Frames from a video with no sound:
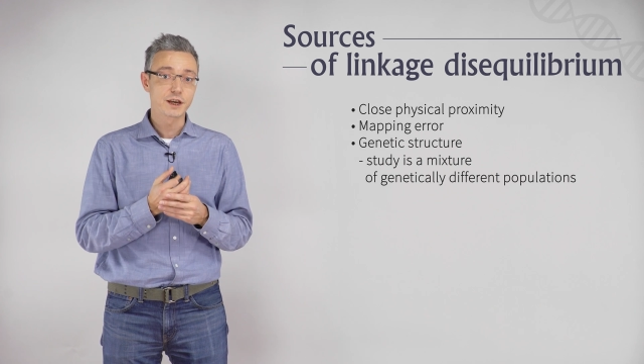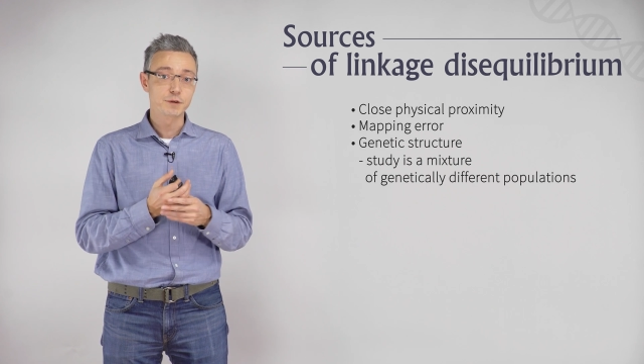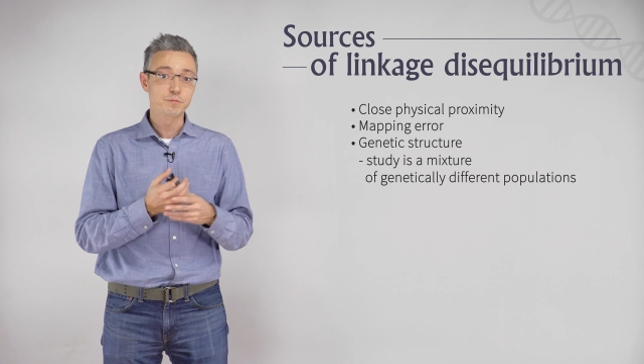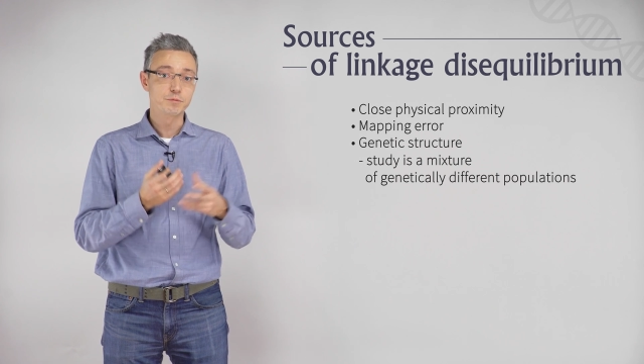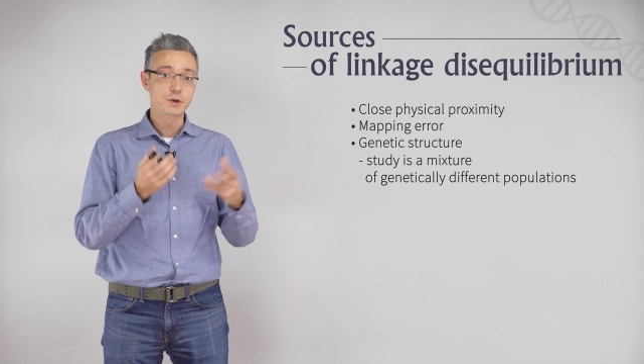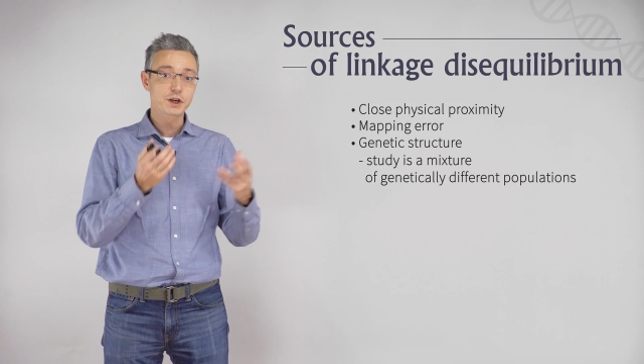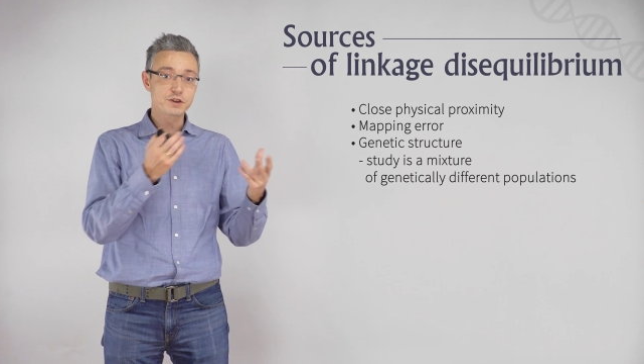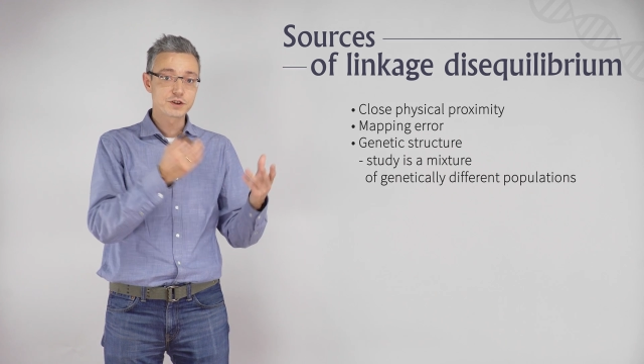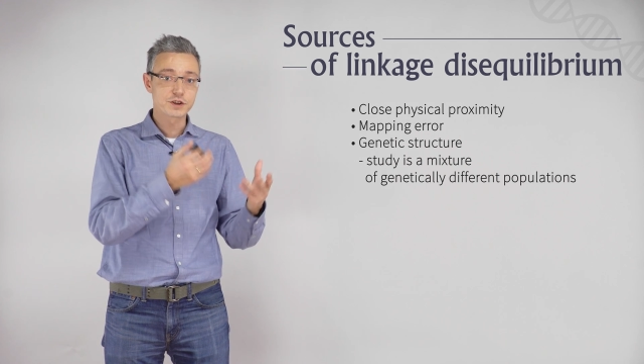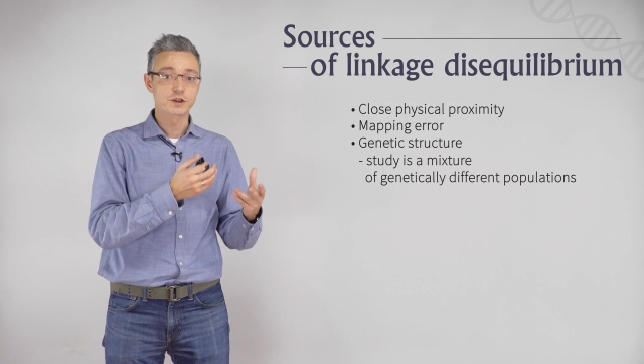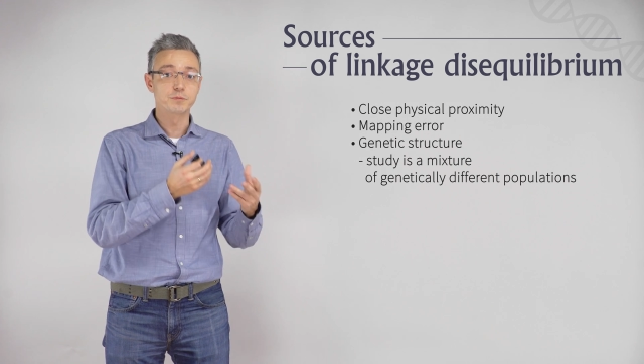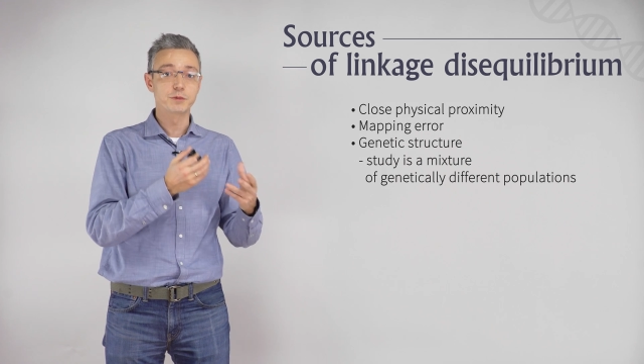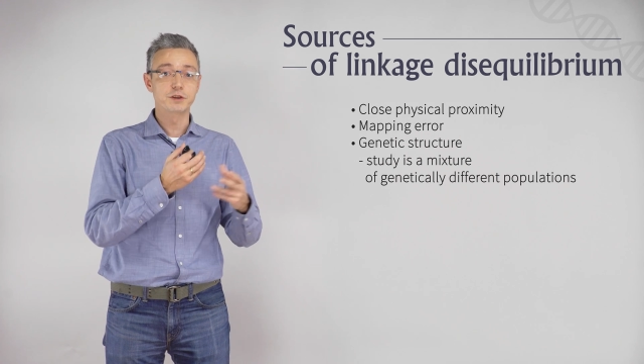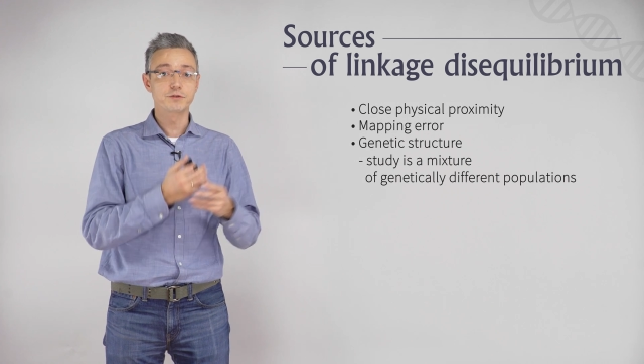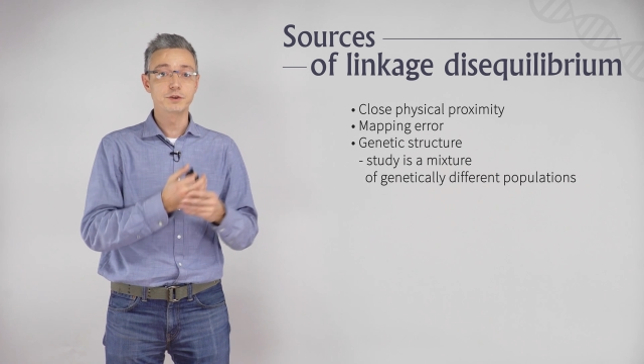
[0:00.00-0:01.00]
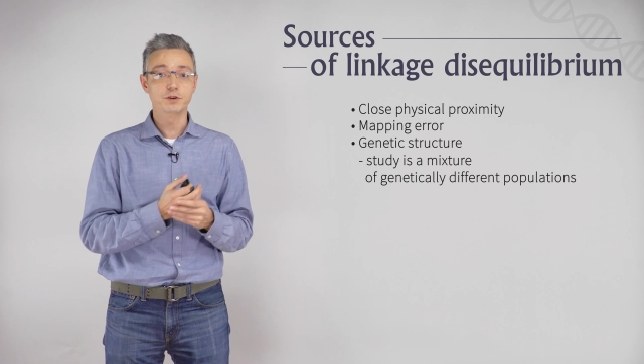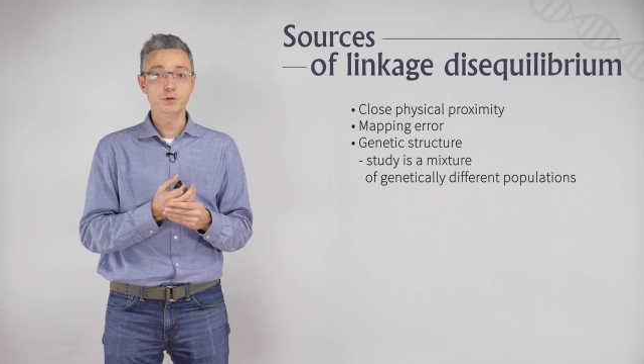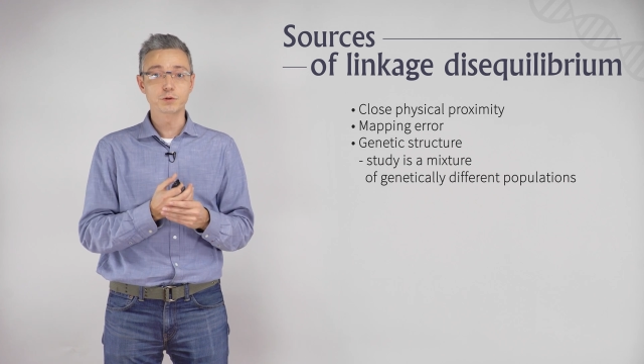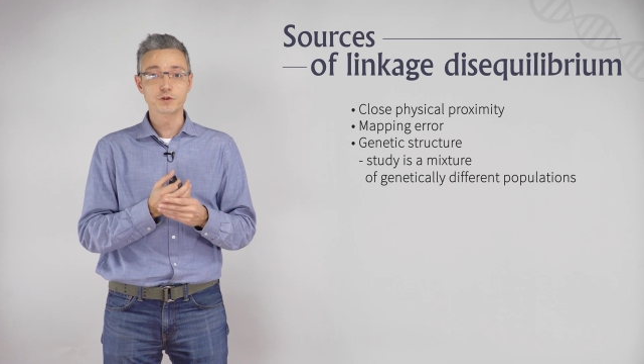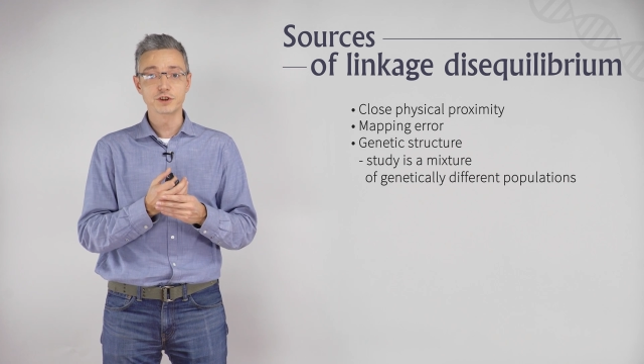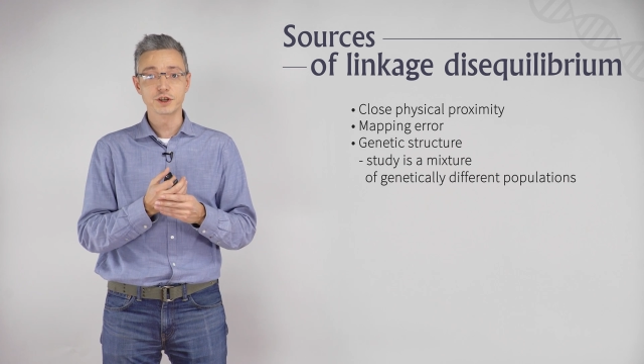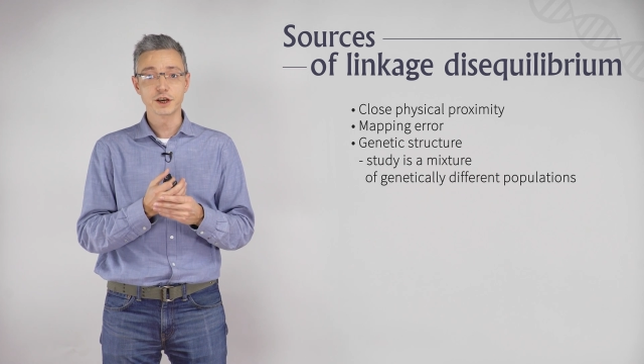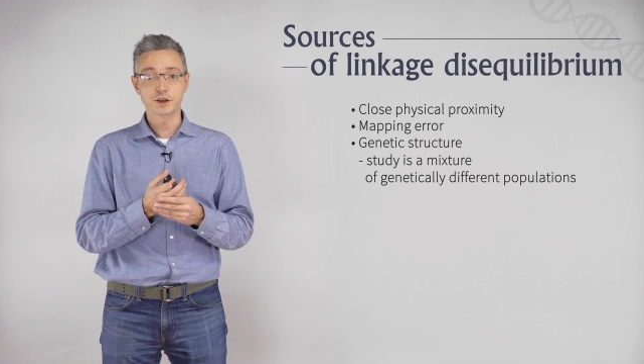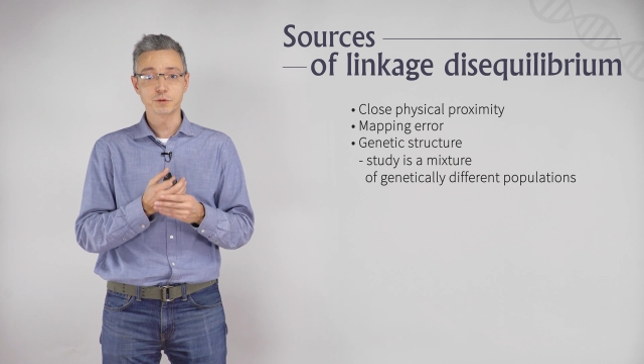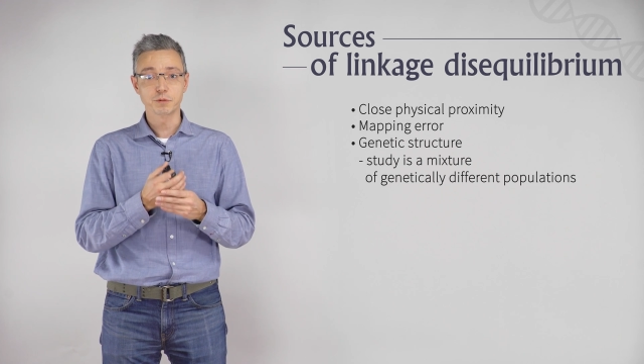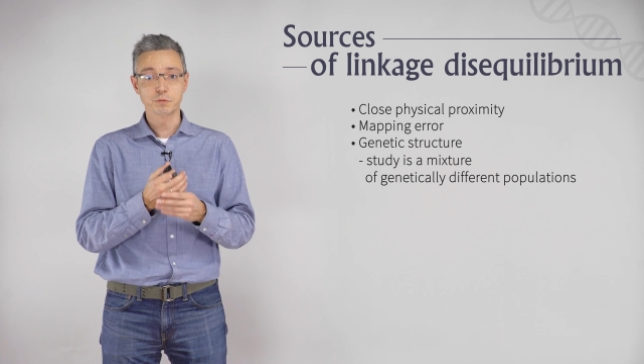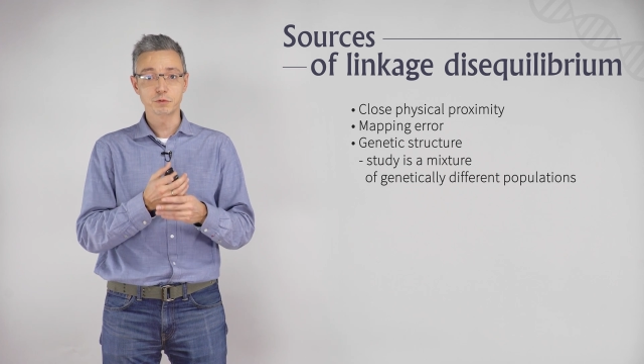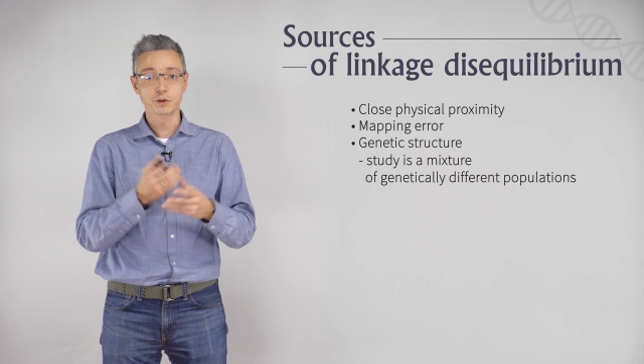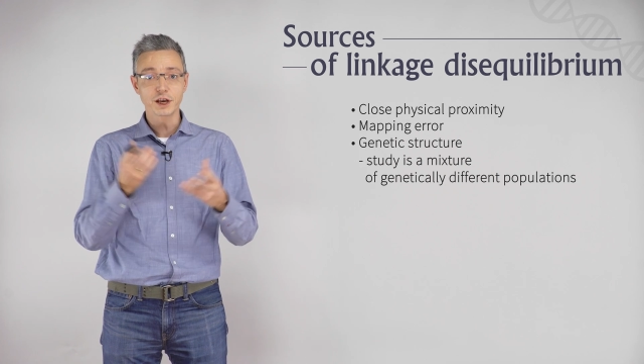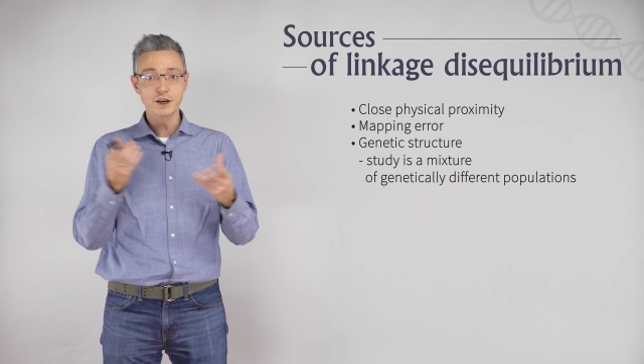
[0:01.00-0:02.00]
a mixture between two genetic
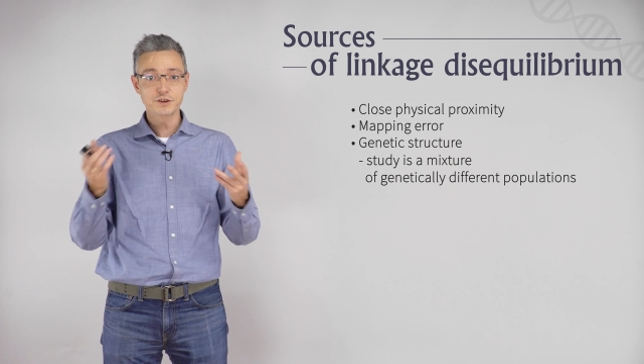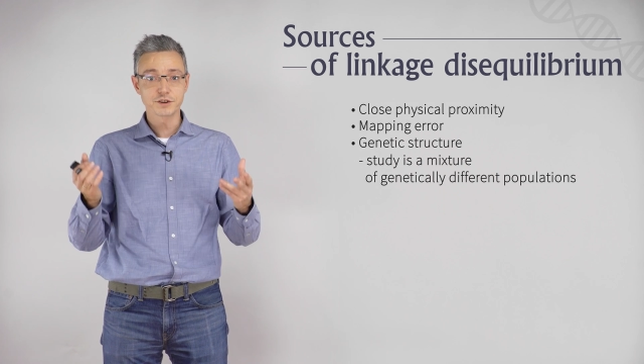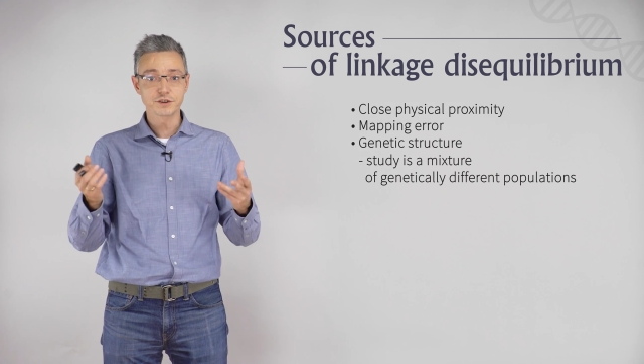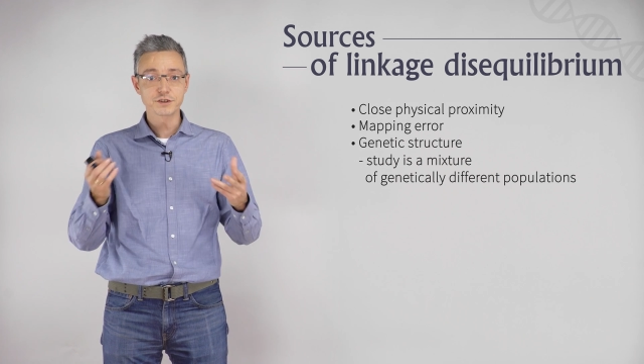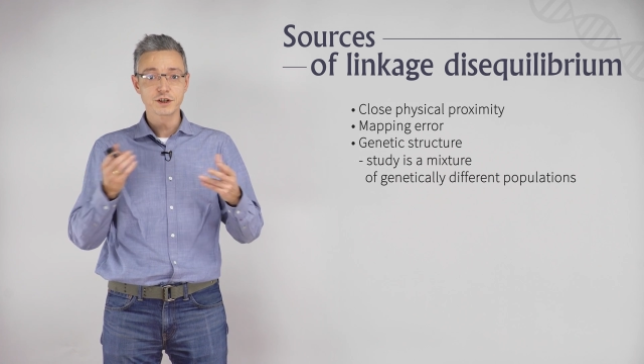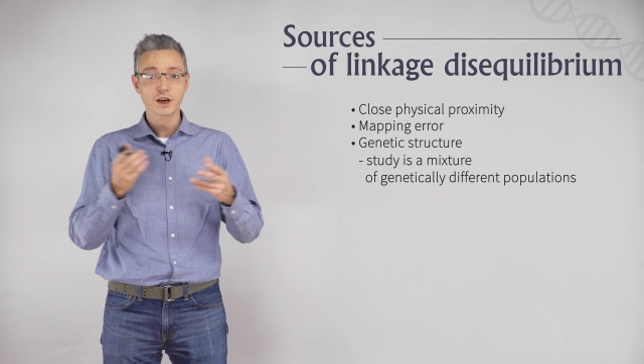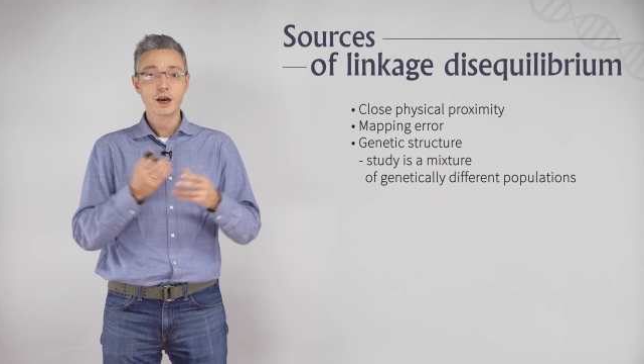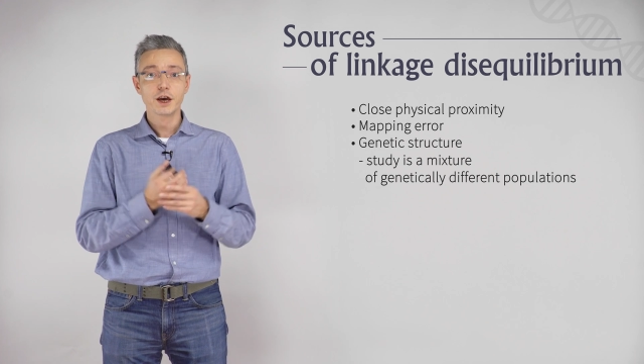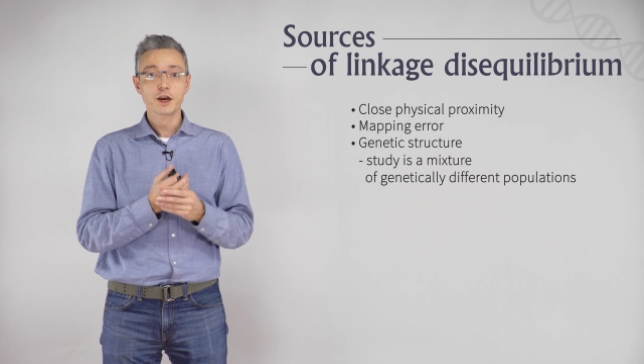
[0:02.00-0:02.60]
populations,